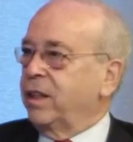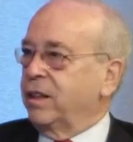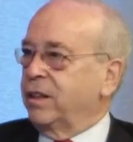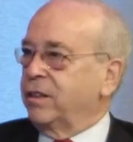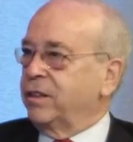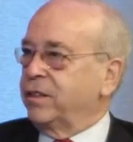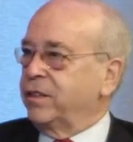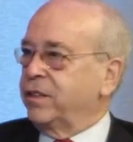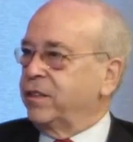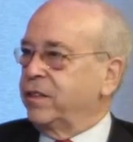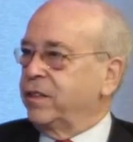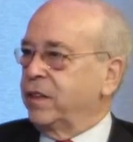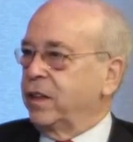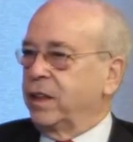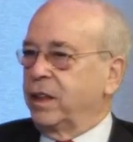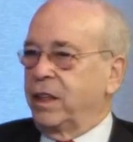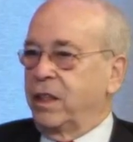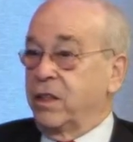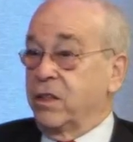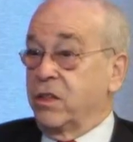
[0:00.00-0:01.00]
of
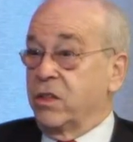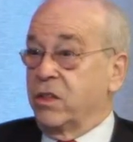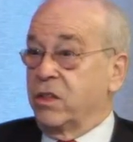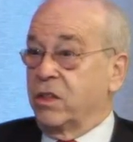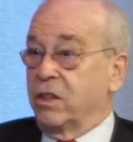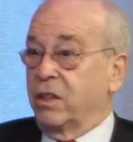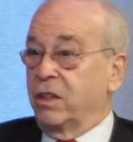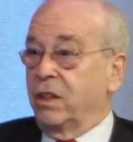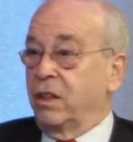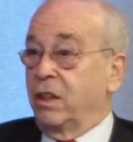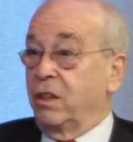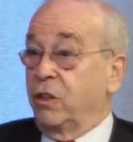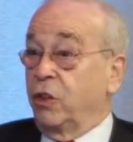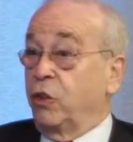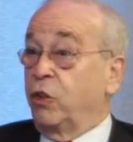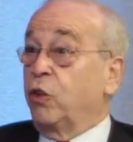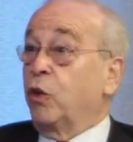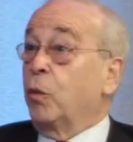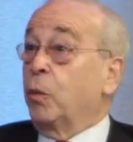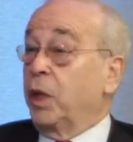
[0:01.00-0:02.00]
uh, his
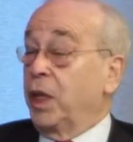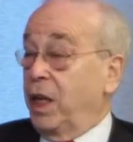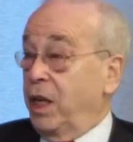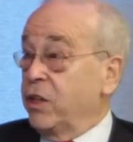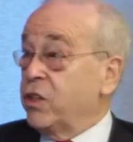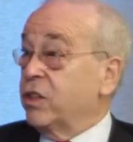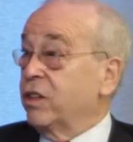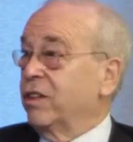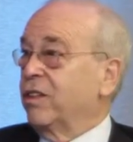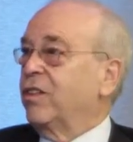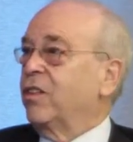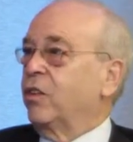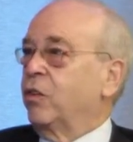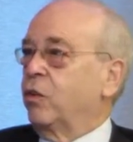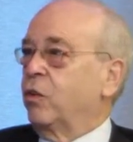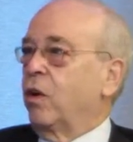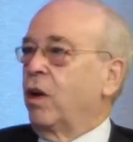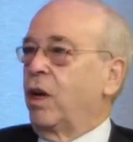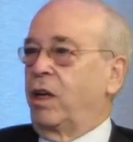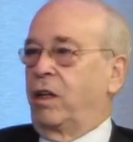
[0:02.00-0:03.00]
determination to
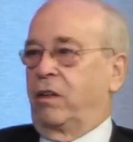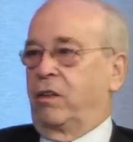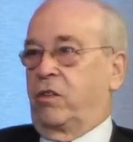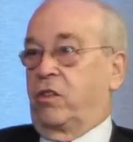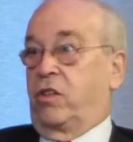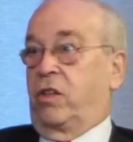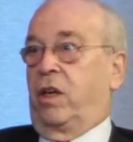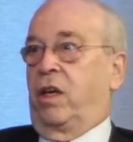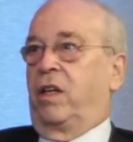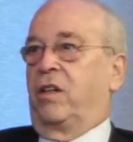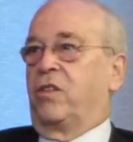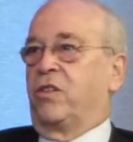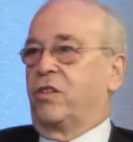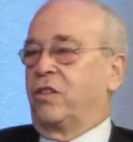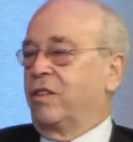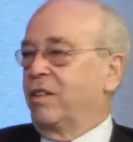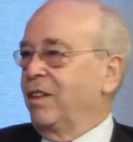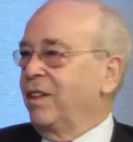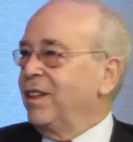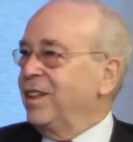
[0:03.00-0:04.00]
try to
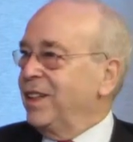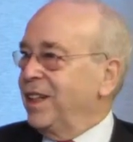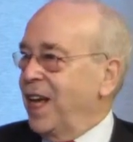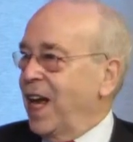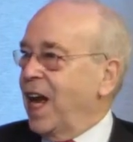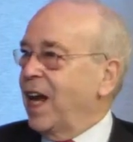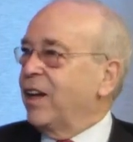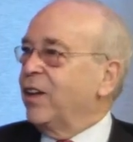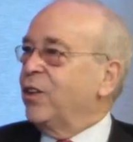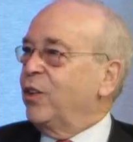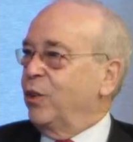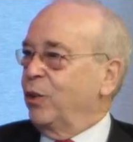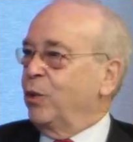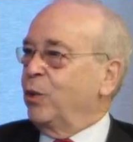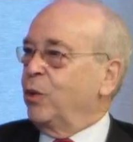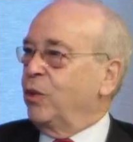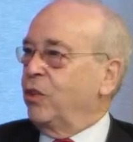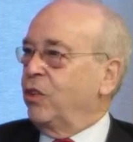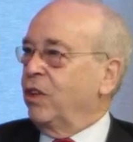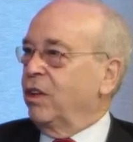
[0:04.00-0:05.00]
change
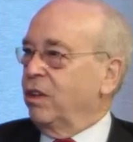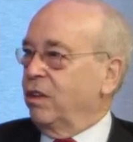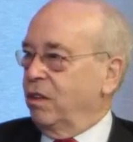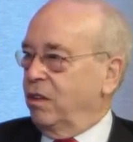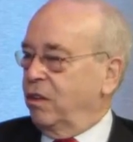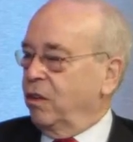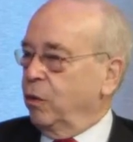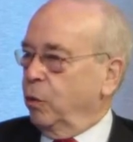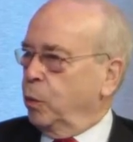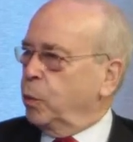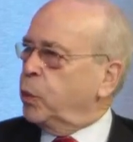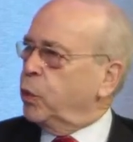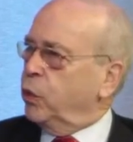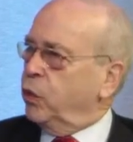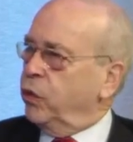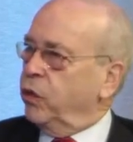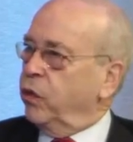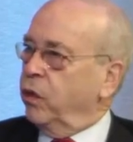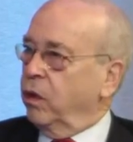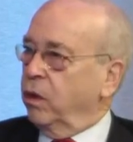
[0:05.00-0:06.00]
attitudes and to
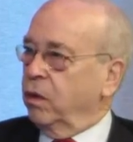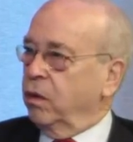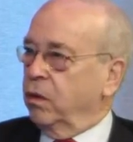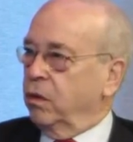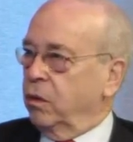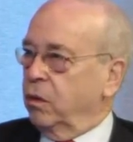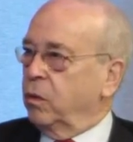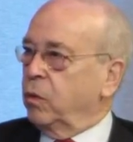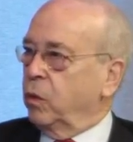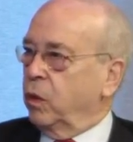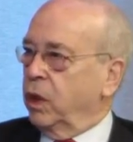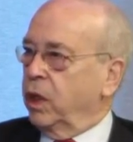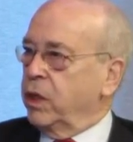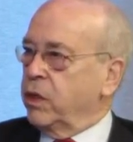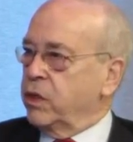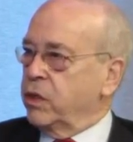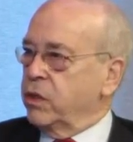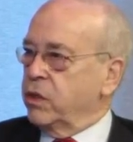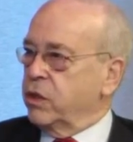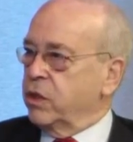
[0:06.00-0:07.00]
improve the
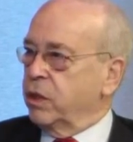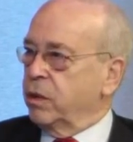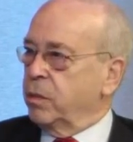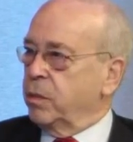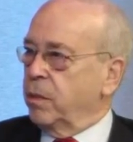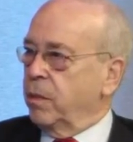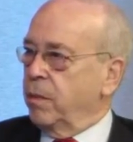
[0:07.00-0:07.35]
relationship.